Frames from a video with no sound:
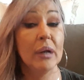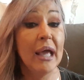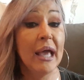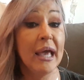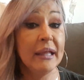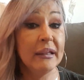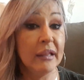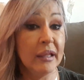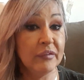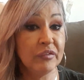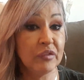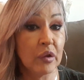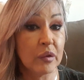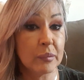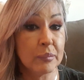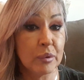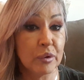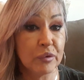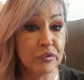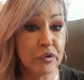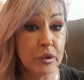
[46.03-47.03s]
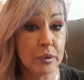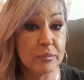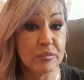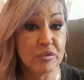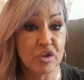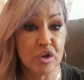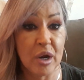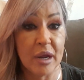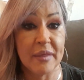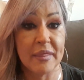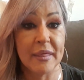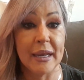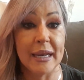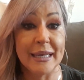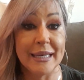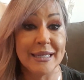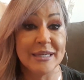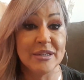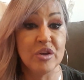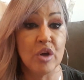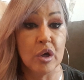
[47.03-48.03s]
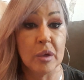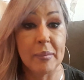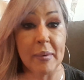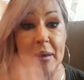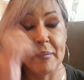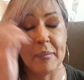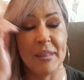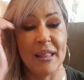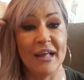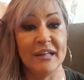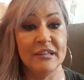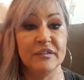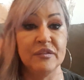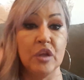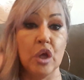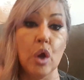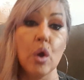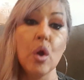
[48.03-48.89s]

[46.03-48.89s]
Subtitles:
I had left on the perfume tray that I didn't talk about in the last video.